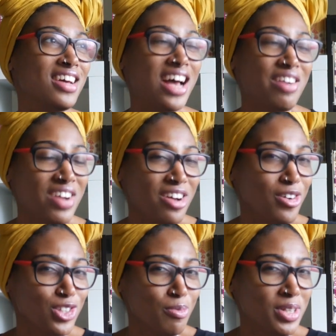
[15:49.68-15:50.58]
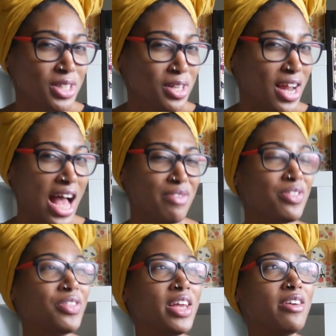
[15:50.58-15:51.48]
also mentioned that I have a
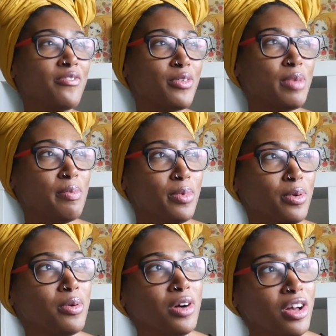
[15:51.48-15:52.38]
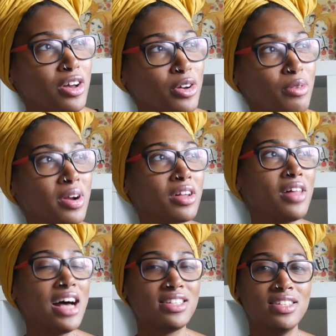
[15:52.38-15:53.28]
thing for people who wear
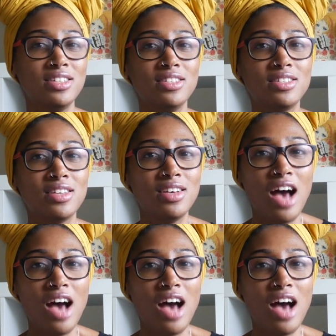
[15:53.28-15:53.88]
glasses.